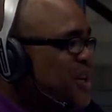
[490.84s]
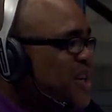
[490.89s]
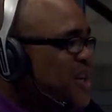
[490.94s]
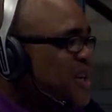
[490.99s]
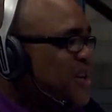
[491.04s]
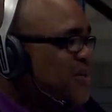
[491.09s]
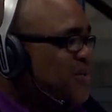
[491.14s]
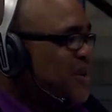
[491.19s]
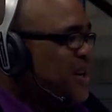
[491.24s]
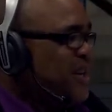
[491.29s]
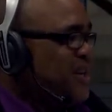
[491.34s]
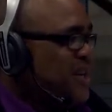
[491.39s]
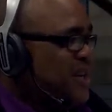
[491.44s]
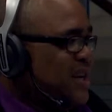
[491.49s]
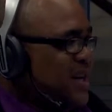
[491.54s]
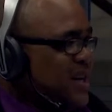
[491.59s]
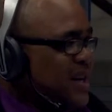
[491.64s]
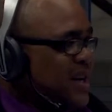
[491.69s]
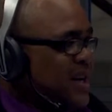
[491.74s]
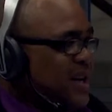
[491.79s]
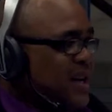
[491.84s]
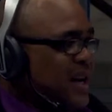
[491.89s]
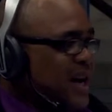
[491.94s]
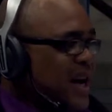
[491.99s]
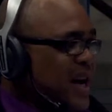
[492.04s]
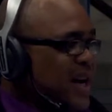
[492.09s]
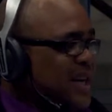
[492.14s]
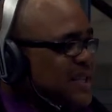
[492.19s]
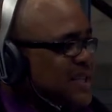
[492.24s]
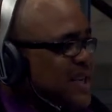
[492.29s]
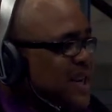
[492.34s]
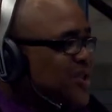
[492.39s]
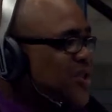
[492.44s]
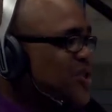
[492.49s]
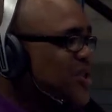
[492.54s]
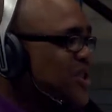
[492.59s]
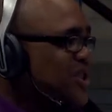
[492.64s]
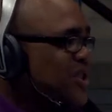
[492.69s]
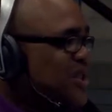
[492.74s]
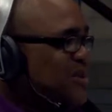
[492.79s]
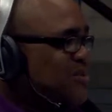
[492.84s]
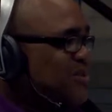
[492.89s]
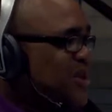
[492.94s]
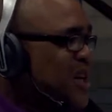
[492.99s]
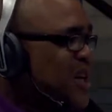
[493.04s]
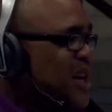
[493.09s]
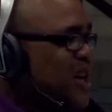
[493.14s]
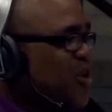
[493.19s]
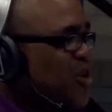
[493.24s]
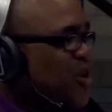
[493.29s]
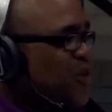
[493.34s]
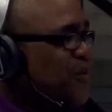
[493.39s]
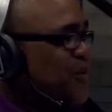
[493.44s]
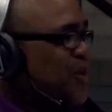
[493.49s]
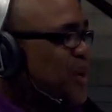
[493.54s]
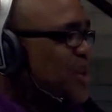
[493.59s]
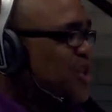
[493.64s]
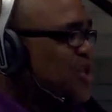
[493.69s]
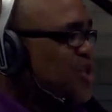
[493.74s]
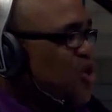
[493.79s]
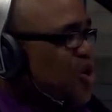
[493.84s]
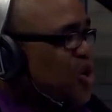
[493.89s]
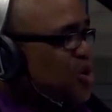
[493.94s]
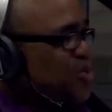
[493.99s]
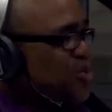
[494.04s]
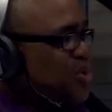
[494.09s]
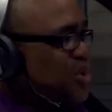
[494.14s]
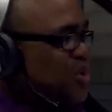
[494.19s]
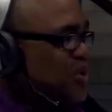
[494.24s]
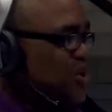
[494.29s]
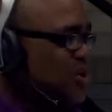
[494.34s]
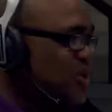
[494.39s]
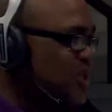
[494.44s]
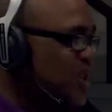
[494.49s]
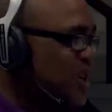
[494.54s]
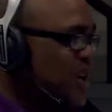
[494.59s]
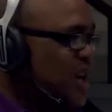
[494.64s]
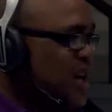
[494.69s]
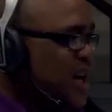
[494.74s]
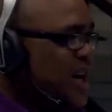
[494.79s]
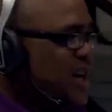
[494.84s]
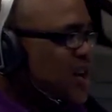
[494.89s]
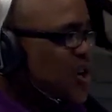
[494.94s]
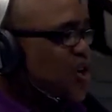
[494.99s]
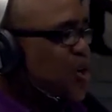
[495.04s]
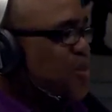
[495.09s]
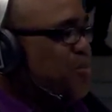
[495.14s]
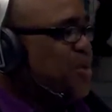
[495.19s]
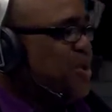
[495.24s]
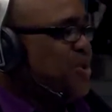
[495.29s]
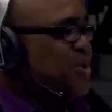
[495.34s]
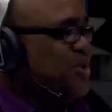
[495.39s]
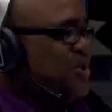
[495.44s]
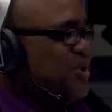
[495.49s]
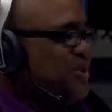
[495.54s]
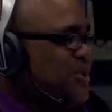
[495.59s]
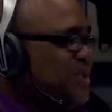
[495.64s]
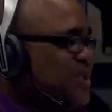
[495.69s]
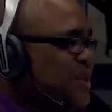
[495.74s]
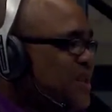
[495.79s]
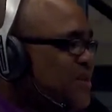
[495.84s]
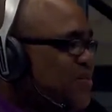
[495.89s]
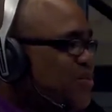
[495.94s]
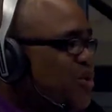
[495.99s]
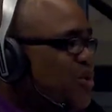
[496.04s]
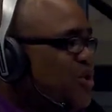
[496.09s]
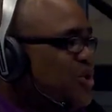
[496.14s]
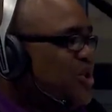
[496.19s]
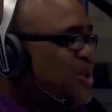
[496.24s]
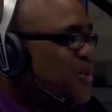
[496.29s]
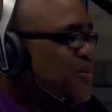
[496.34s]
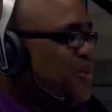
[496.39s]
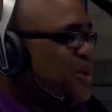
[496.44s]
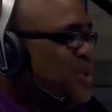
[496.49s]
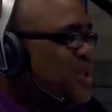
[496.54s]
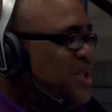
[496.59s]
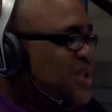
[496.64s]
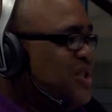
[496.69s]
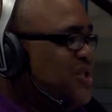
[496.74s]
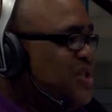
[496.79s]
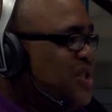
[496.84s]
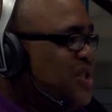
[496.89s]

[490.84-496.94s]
live, and there are antagonism, there are conflicts, cooperations, and competitions amongst different